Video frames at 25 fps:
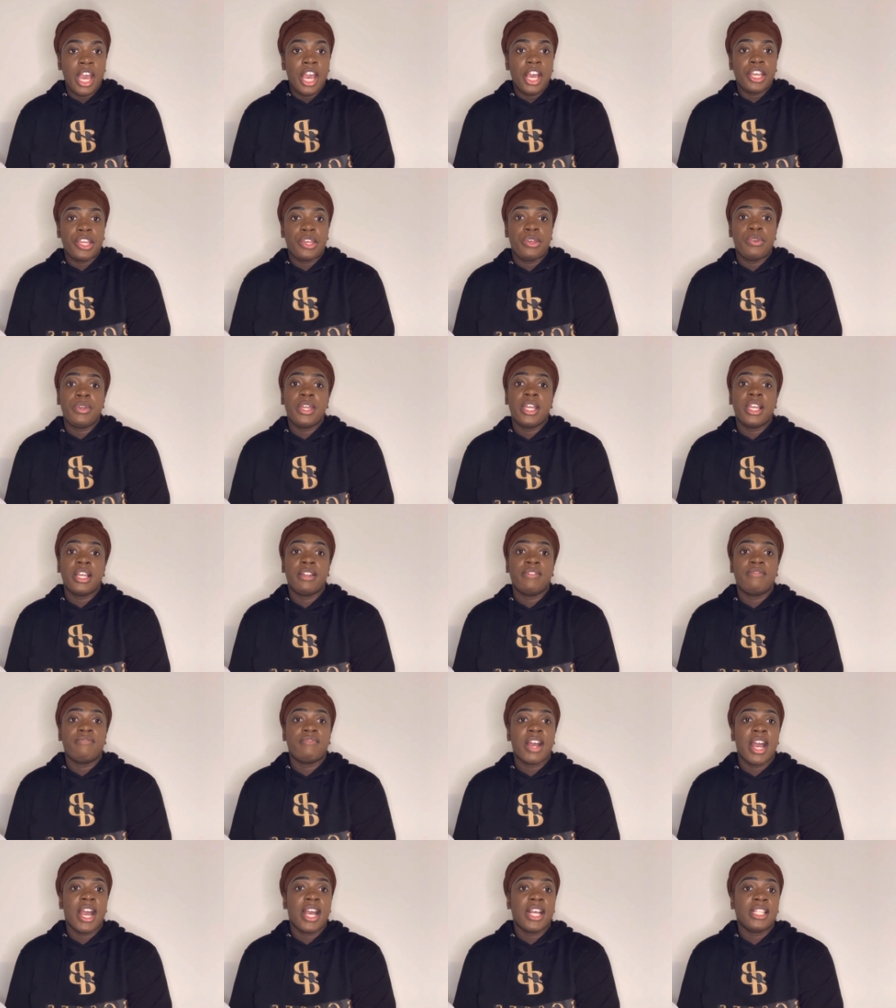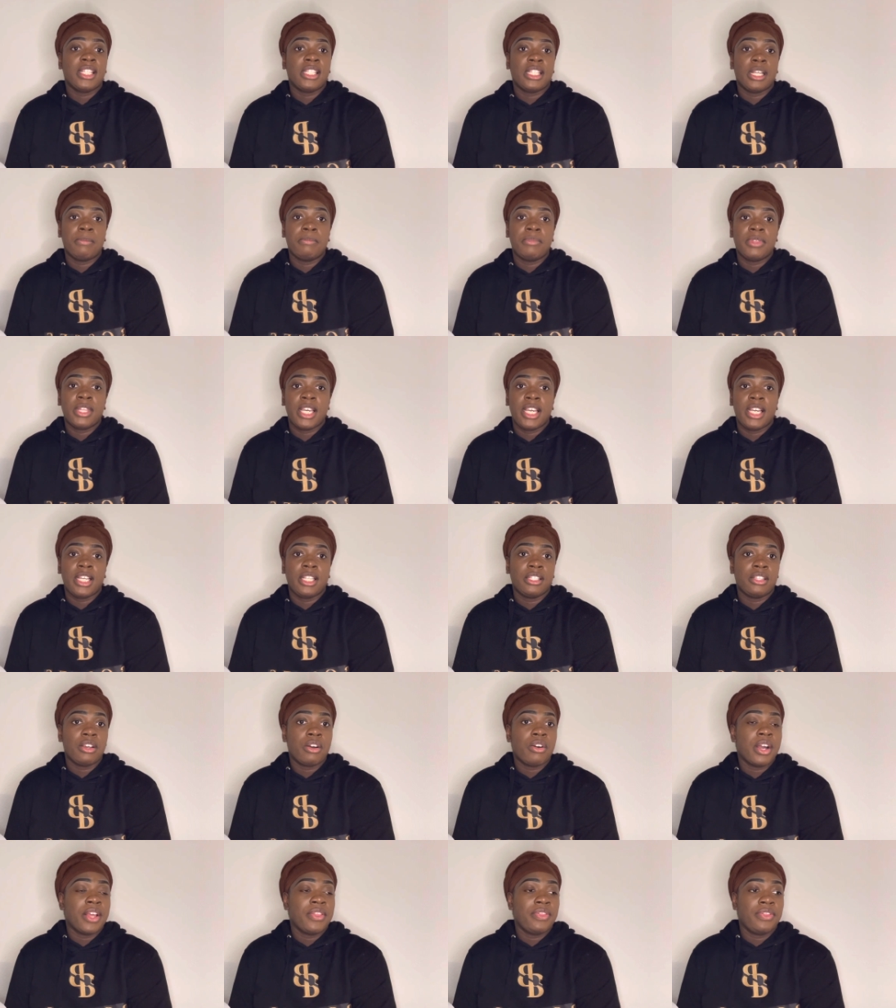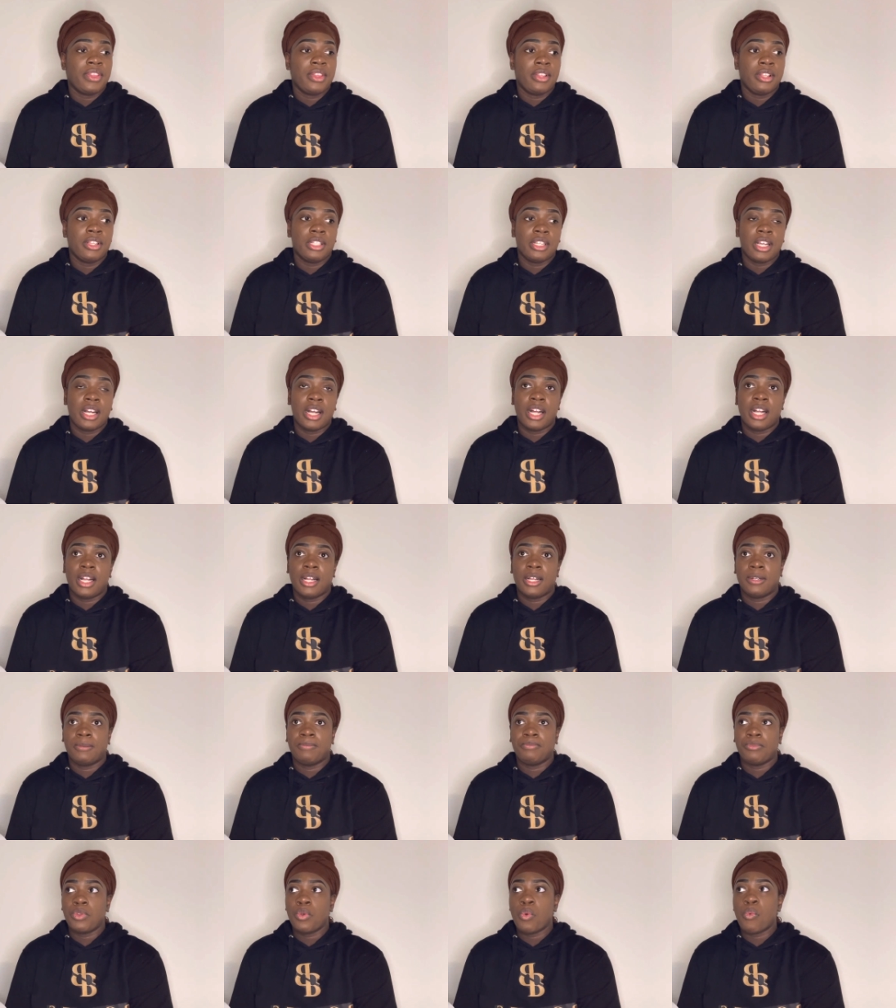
You can find some things on um,